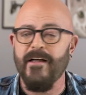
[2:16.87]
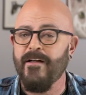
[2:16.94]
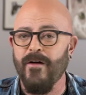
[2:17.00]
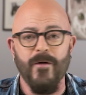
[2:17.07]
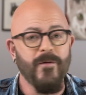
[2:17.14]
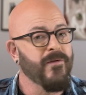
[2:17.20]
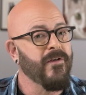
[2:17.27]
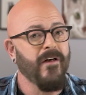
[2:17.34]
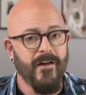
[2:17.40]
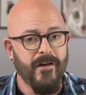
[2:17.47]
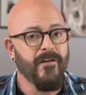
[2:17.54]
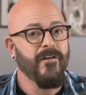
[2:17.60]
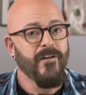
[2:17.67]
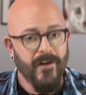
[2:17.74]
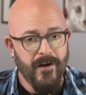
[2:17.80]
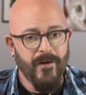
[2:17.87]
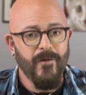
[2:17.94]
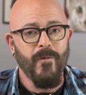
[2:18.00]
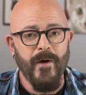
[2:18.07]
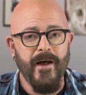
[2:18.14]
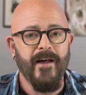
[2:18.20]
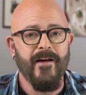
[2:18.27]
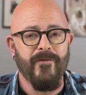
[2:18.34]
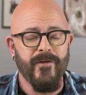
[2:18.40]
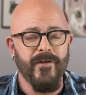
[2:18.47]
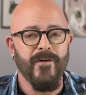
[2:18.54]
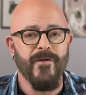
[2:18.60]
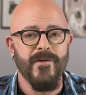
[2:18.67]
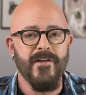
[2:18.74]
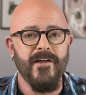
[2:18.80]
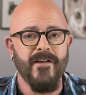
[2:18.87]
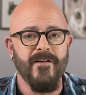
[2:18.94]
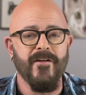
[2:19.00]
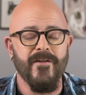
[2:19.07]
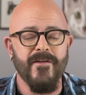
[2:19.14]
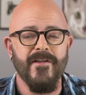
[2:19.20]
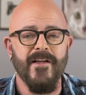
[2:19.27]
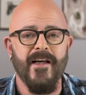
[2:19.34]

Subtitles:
it goes a long way for those seniors.